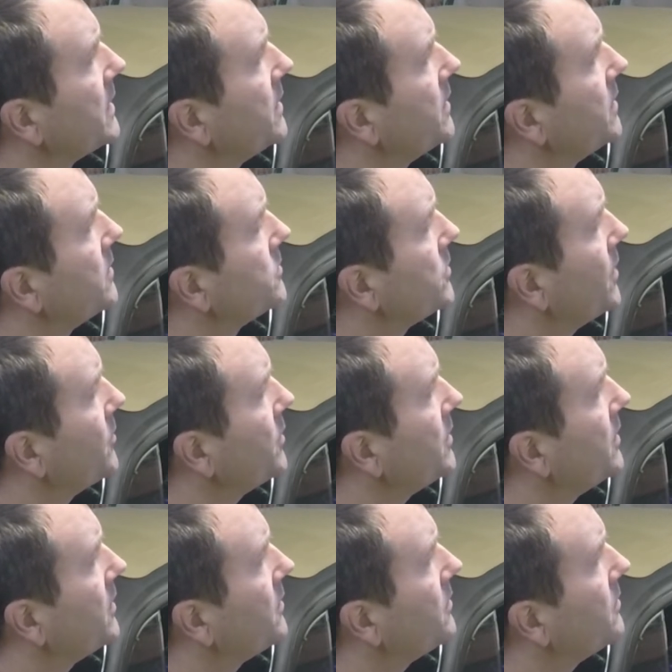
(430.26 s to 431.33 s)
So I'm
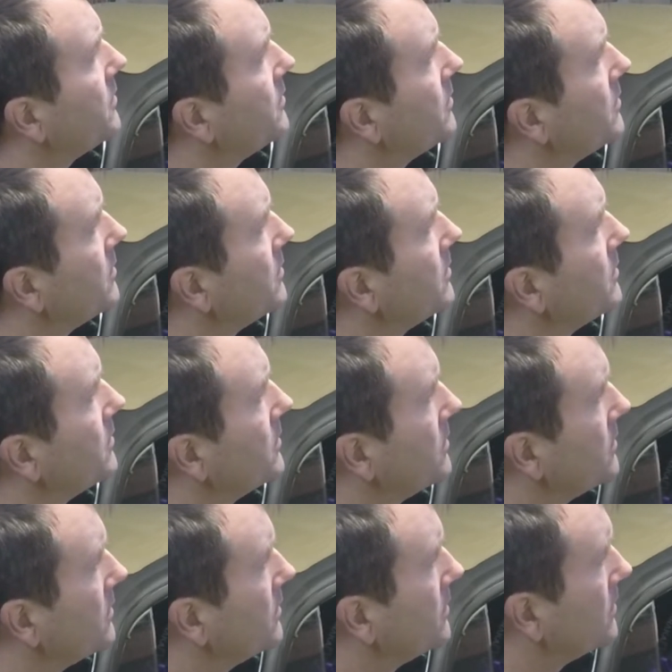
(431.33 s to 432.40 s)
gonna
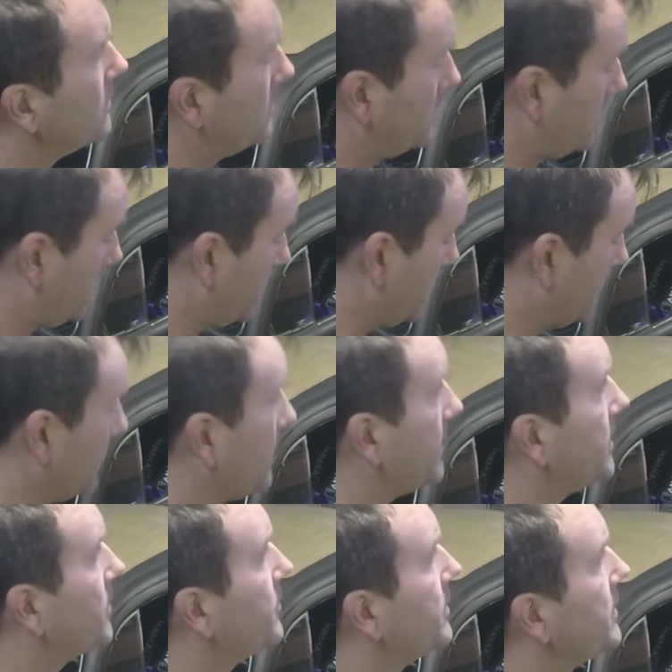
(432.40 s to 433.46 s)
crank that
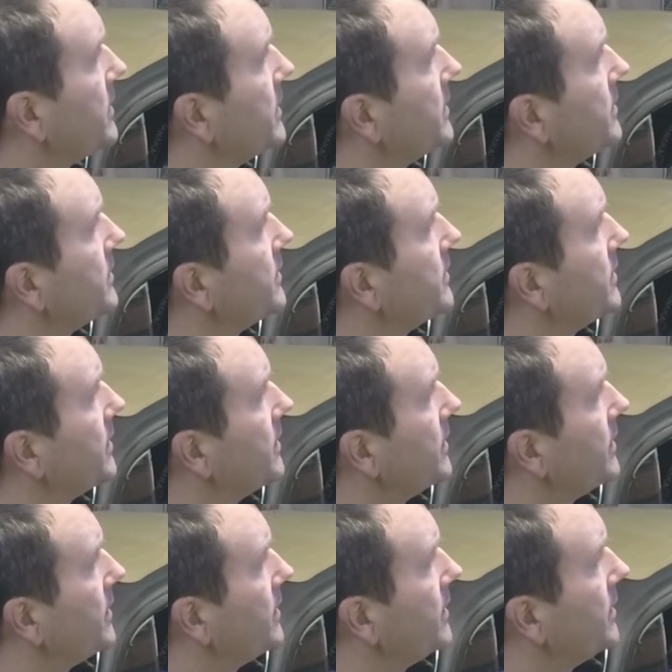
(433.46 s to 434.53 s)
up again.
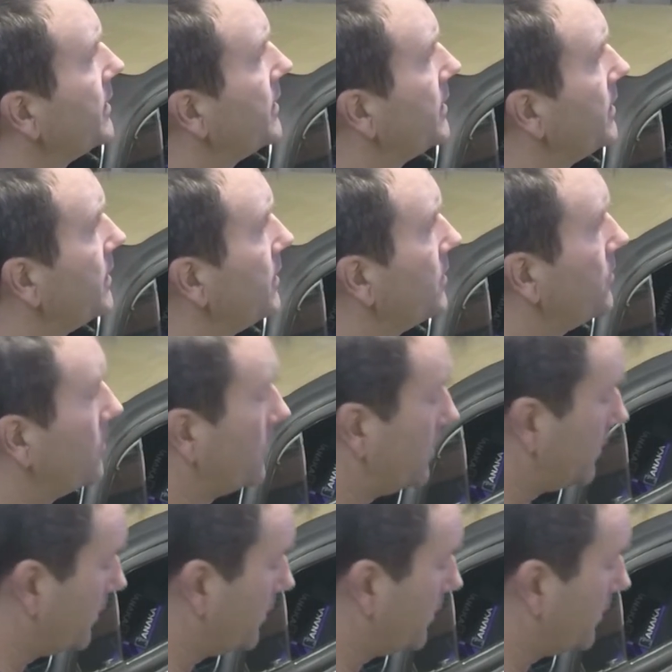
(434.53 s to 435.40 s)
We're gonna go